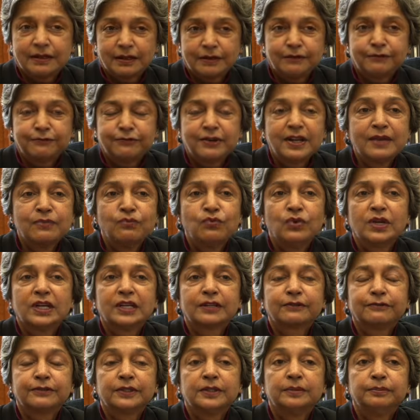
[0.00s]

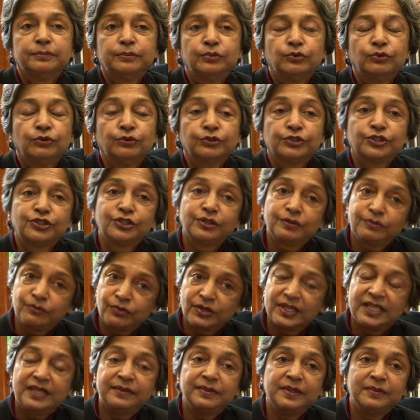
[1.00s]
framework for the board should
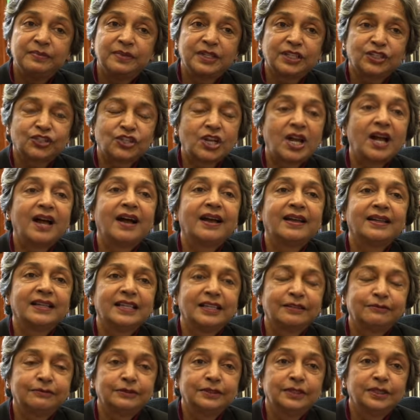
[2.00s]
really be much higher
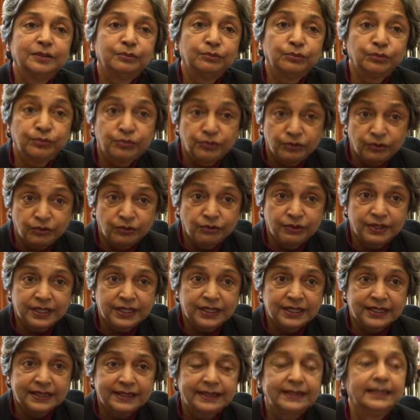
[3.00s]
level and
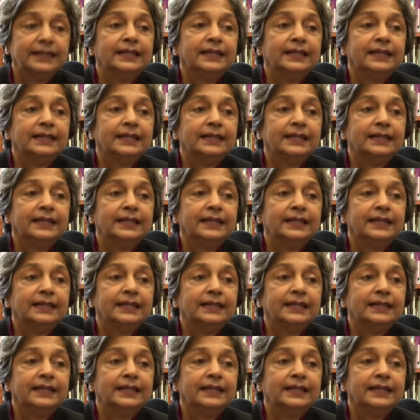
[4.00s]
broader.